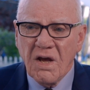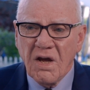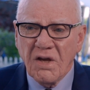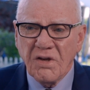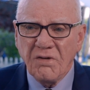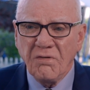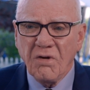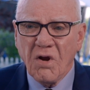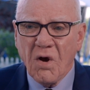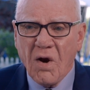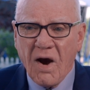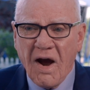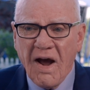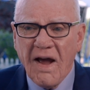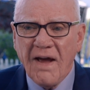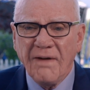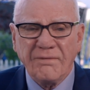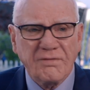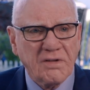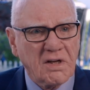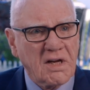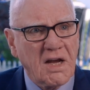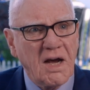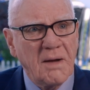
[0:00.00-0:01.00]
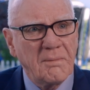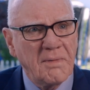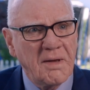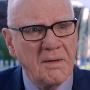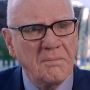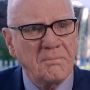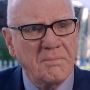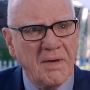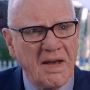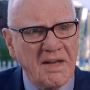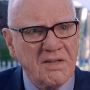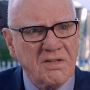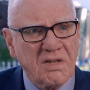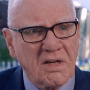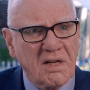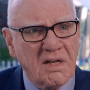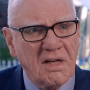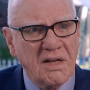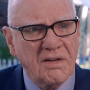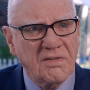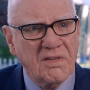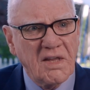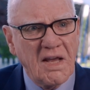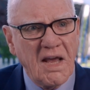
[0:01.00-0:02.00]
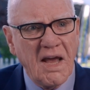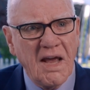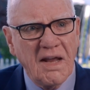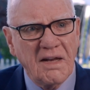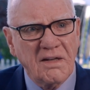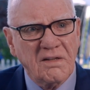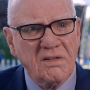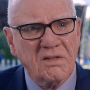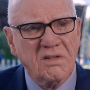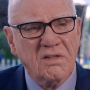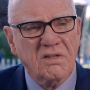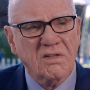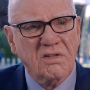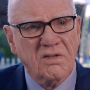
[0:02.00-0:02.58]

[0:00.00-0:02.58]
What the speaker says: you know, I have to come in basically at the end